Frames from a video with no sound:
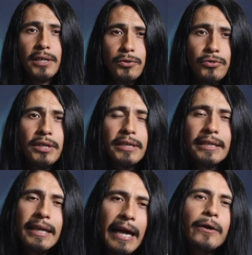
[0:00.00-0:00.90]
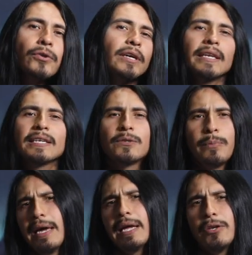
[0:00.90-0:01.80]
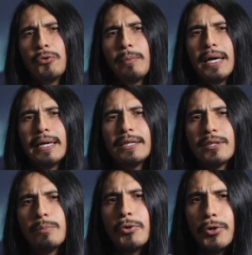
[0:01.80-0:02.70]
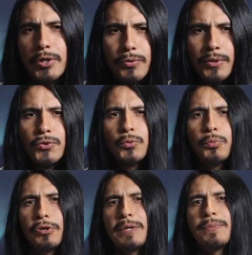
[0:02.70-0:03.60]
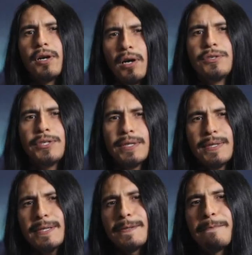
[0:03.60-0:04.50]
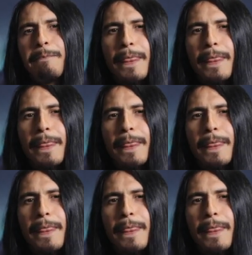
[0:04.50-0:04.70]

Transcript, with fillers: Tantra and how you can expand your mind to merge with Supreme Consciousness?